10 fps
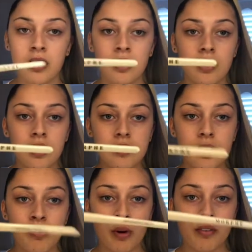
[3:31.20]
This little
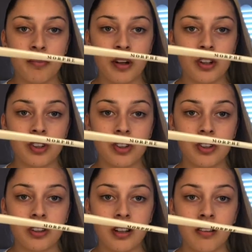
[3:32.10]
Morphe brush,
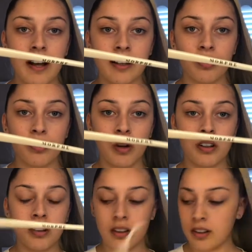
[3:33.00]
little angle
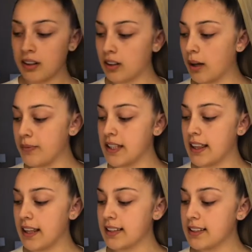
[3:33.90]
one that comes in
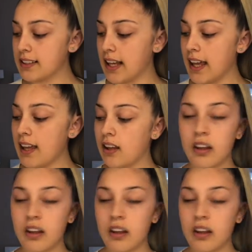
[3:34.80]
this set.